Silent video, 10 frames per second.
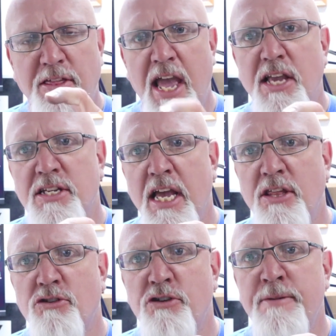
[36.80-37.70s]
case
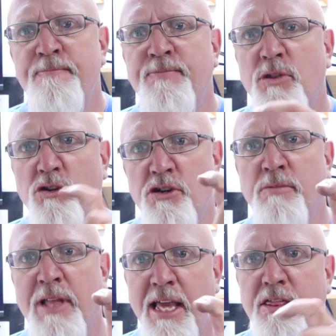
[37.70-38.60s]
length trim, the
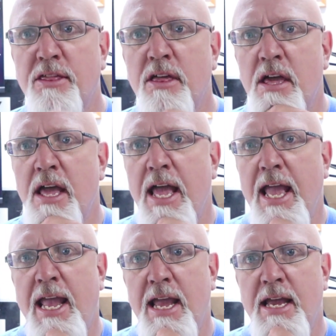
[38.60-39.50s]
trim length,
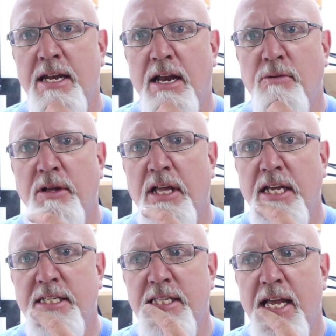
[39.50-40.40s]
and I
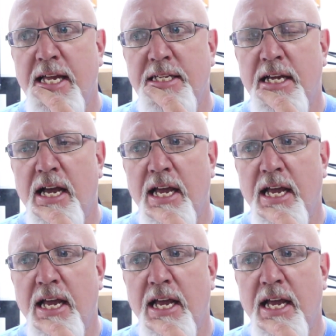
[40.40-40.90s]
realized that